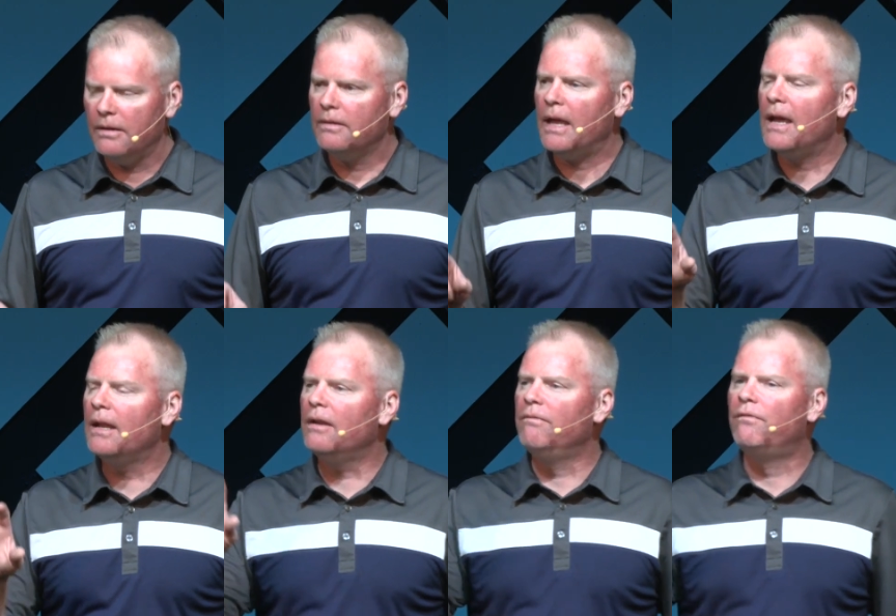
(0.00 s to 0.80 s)
They
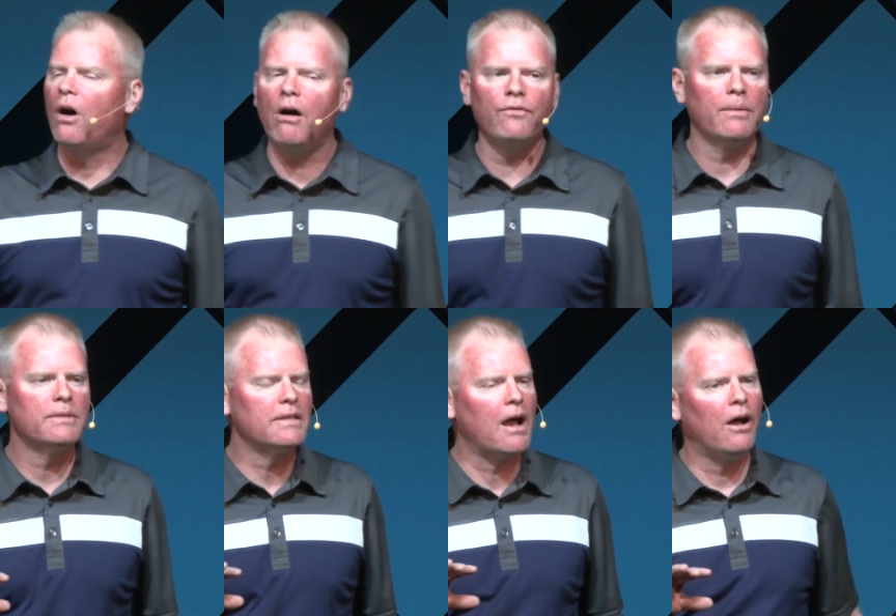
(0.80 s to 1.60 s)
had involved
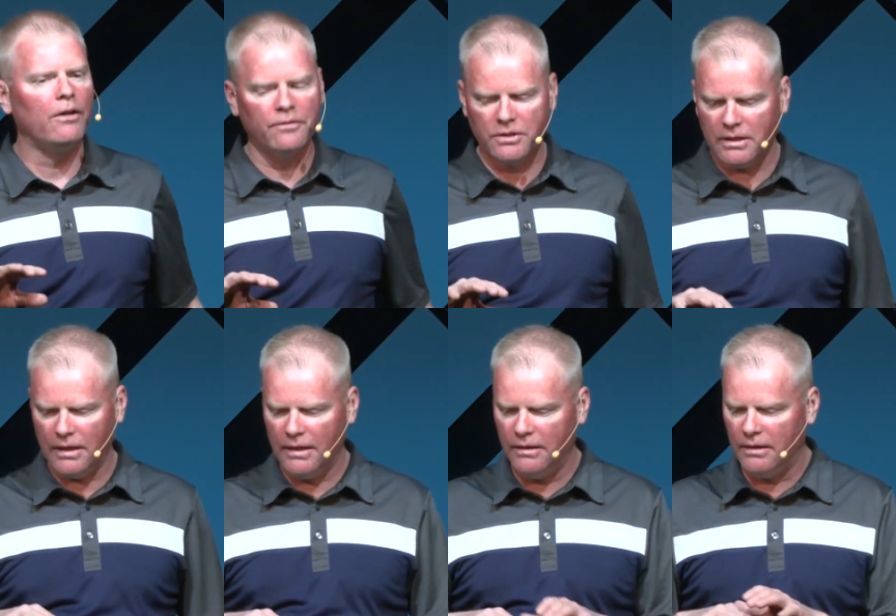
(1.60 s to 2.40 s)
themselves
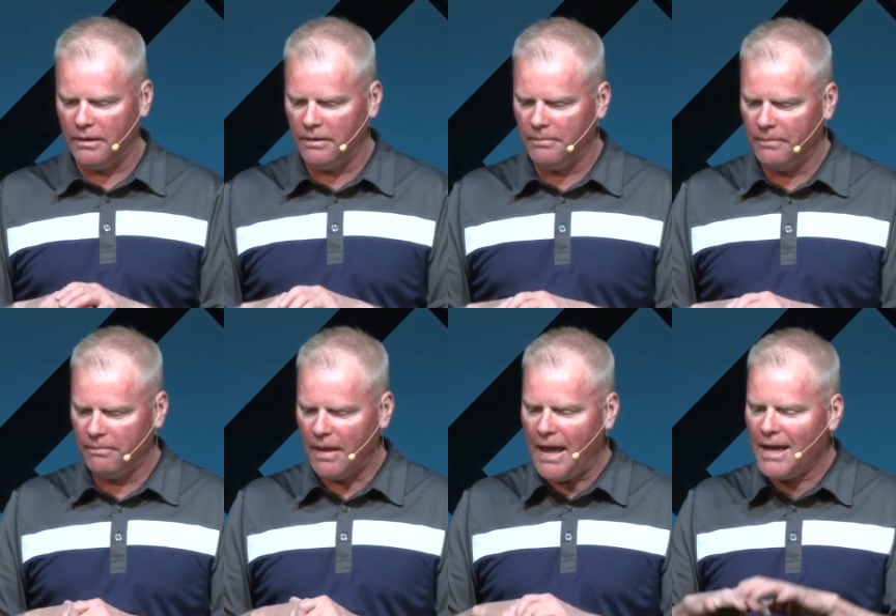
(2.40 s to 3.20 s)
in
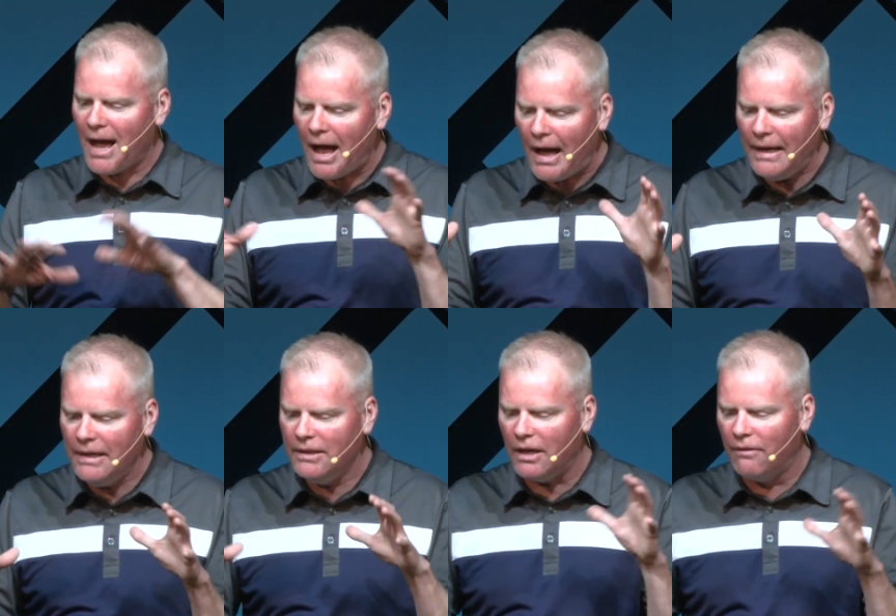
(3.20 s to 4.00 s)
a
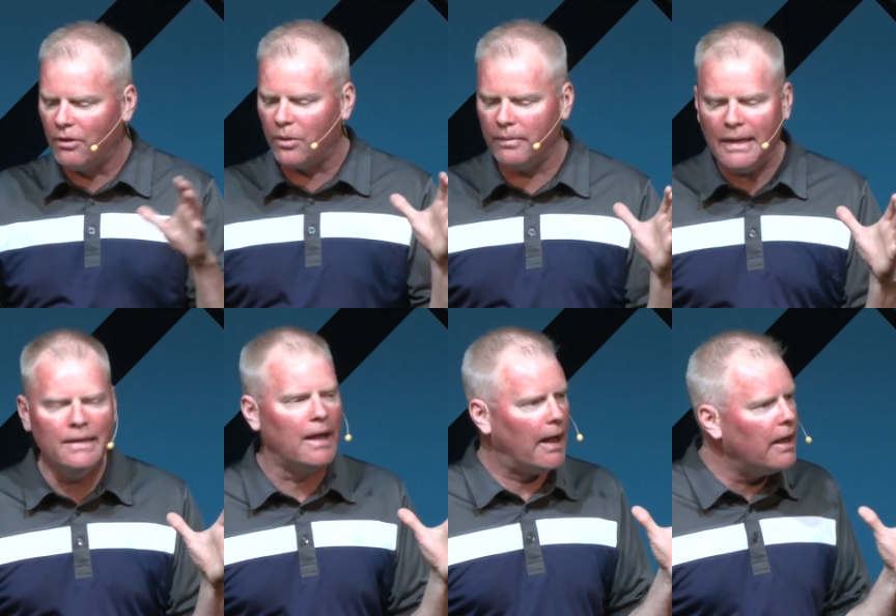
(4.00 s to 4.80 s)
kind of
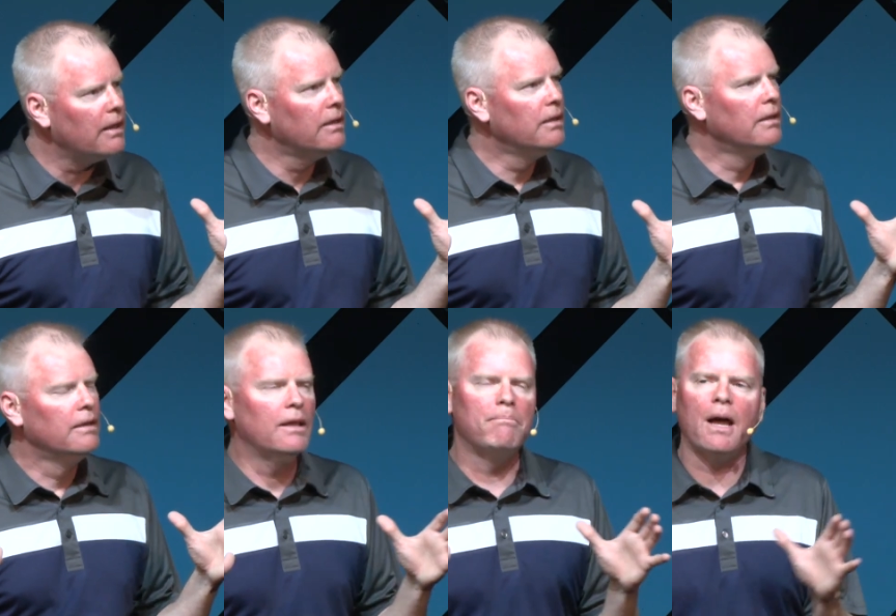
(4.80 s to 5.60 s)
arena
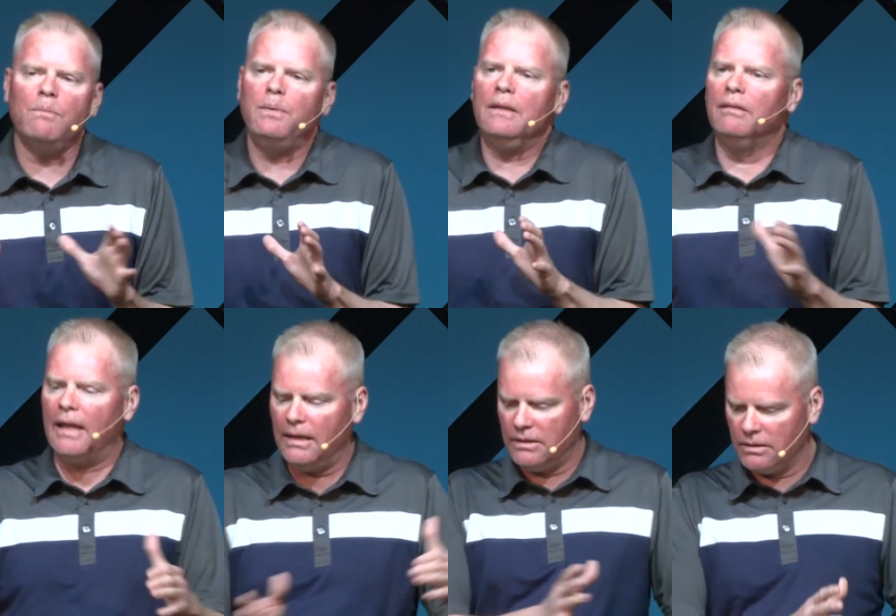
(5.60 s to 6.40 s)
that might be
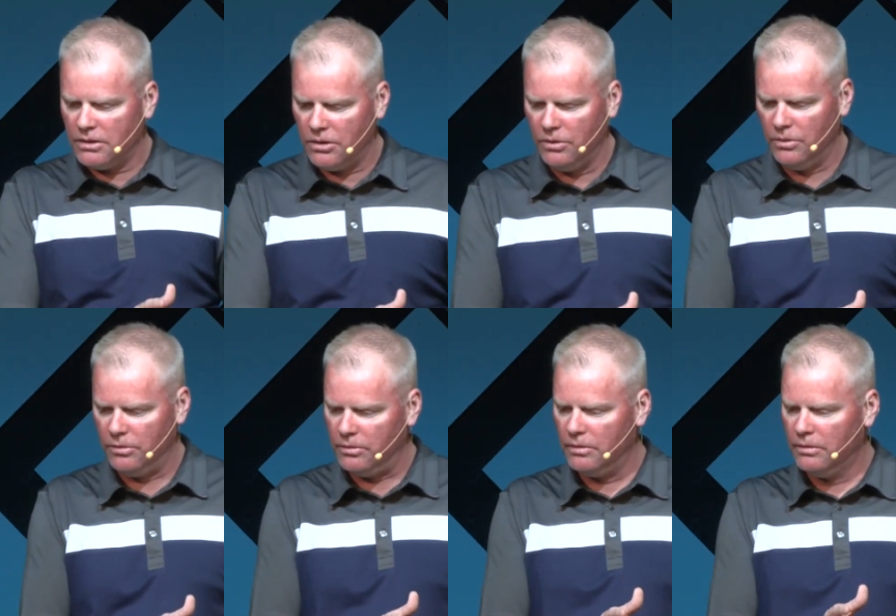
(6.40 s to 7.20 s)
linked to
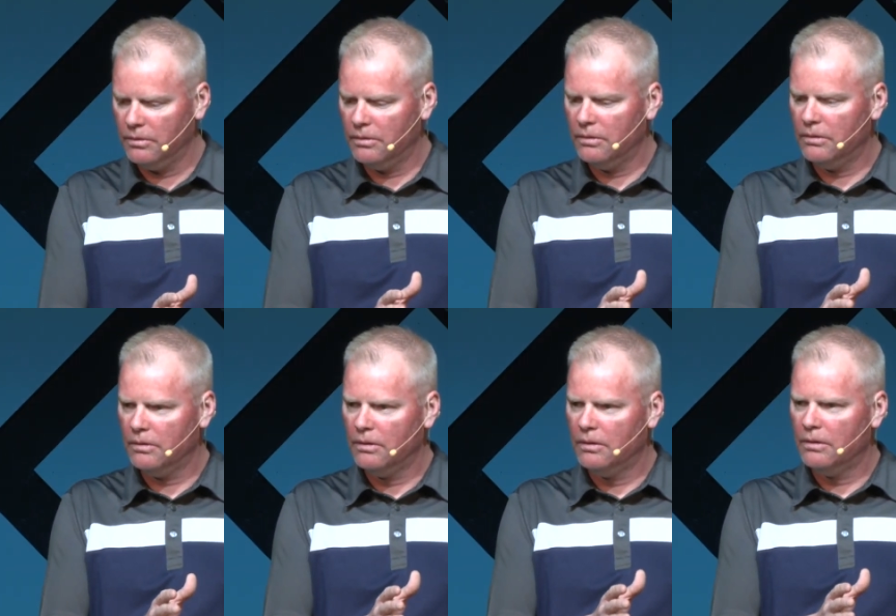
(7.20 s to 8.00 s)

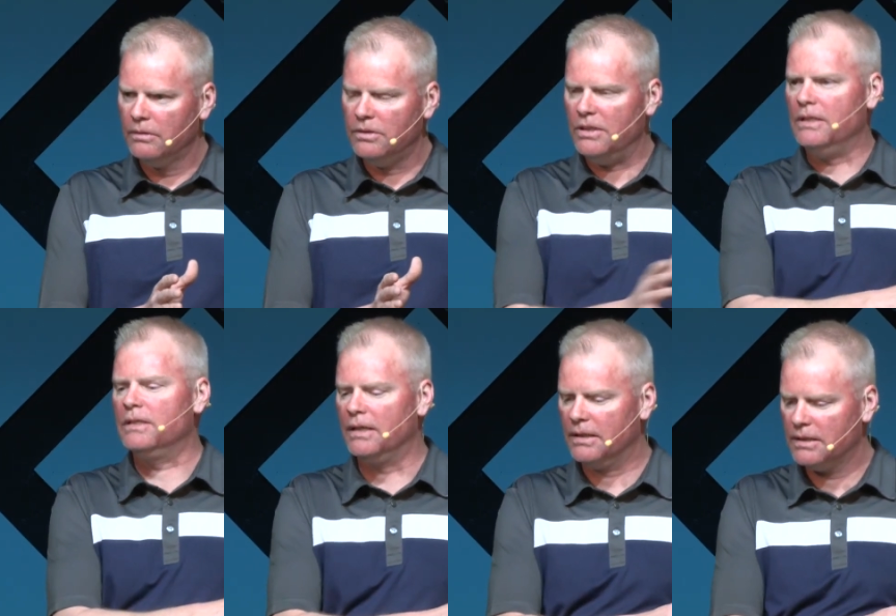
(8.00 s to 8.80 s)

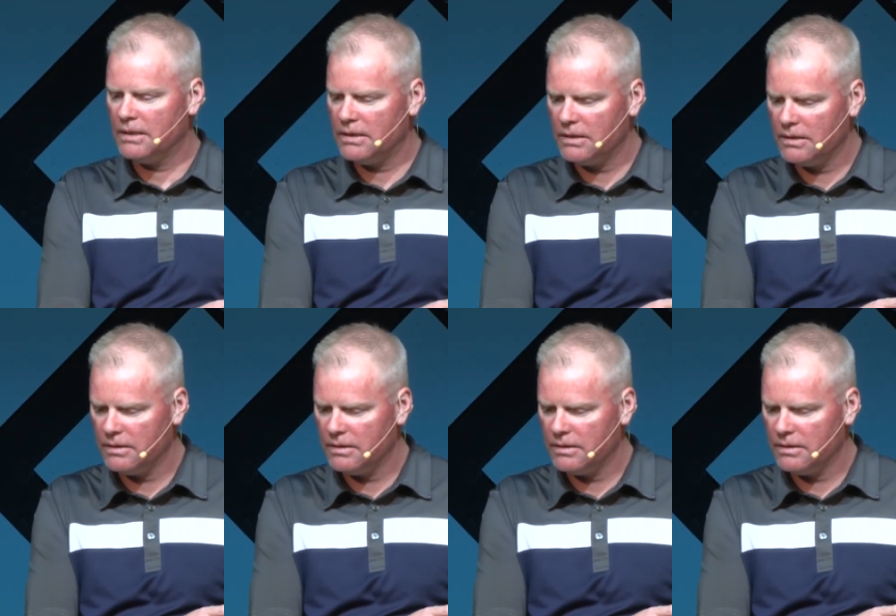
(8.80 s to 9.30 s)
Jesus.